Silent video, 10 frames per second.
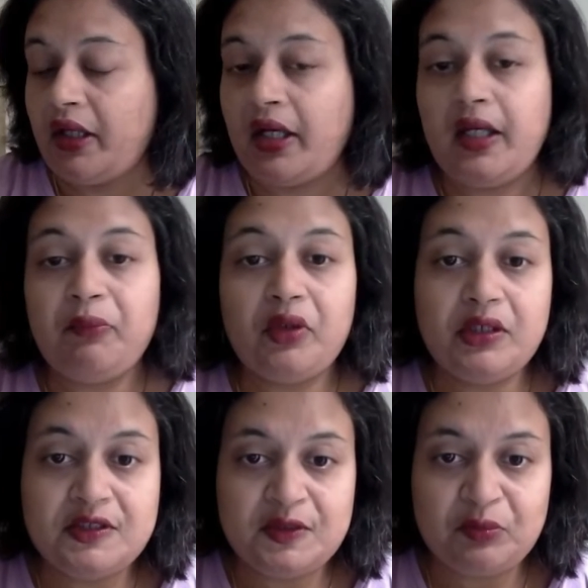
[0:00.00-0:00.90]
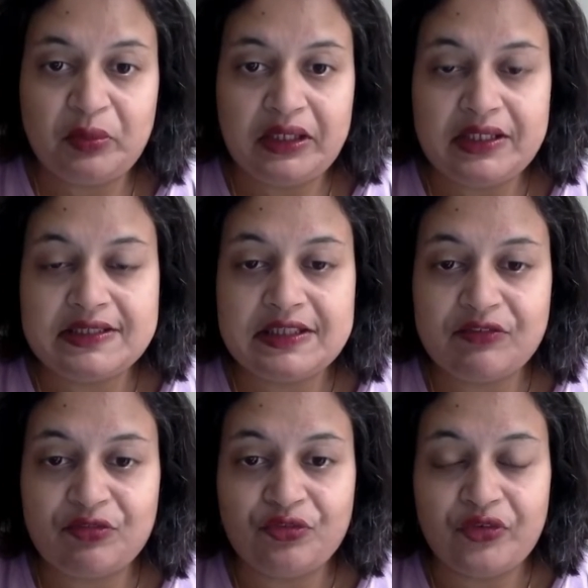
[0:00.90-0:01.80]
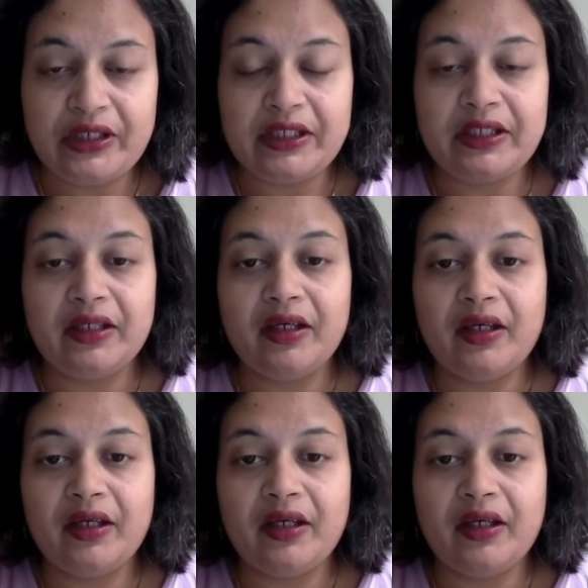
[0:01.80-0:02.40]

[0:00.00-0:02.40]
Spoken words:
I'm going to be delivering